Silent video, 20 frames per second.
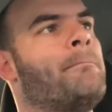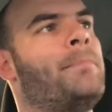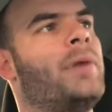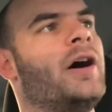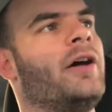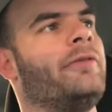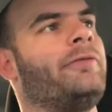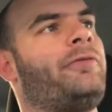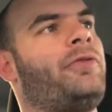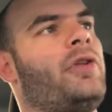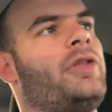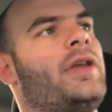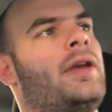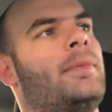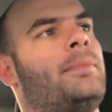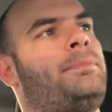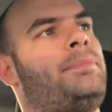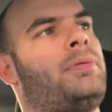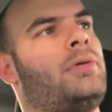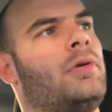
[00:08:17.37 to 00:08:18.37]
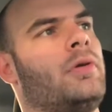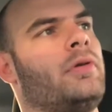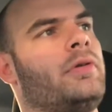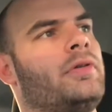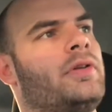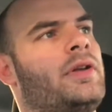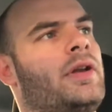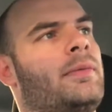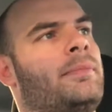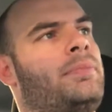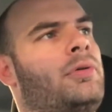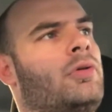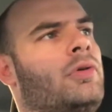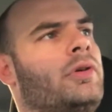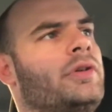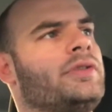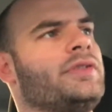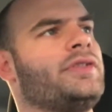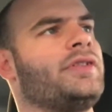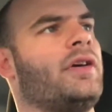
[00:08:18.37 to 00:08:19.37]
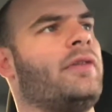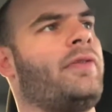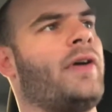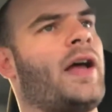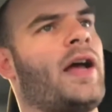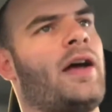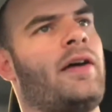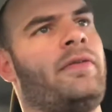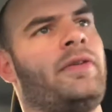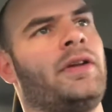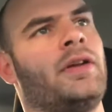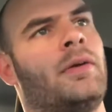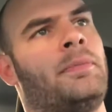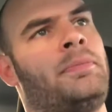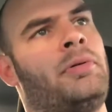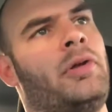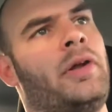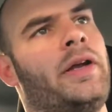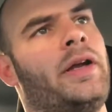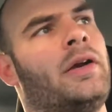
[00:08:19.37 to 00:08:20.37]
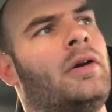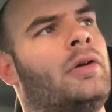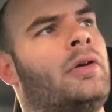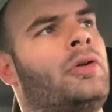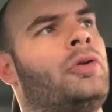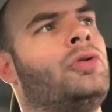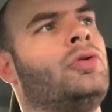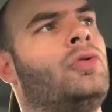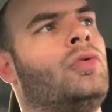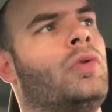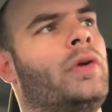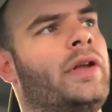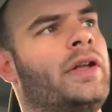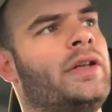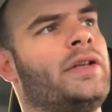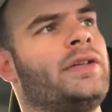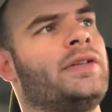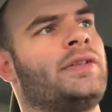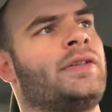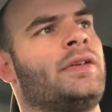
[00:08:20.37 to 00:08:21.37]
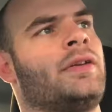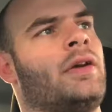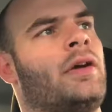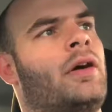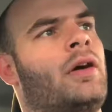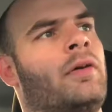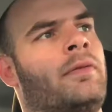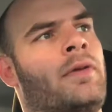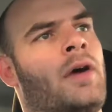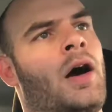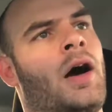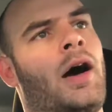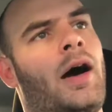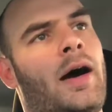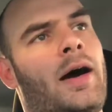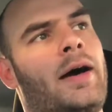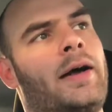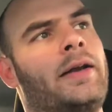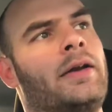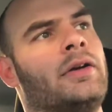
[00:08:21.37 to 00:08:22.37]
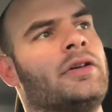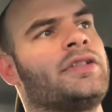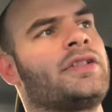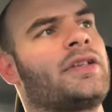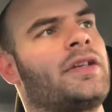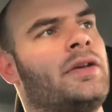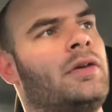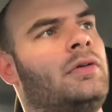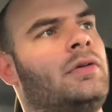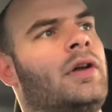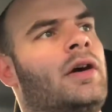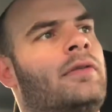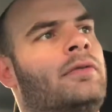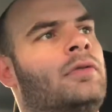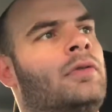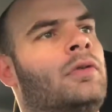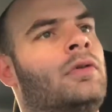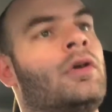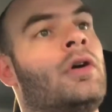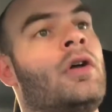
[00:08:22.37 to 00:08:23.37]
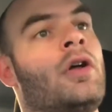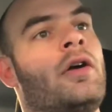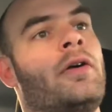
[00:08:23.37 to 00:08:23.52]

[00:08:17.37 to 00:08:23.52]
but for the importance of having a player who is of higher skill level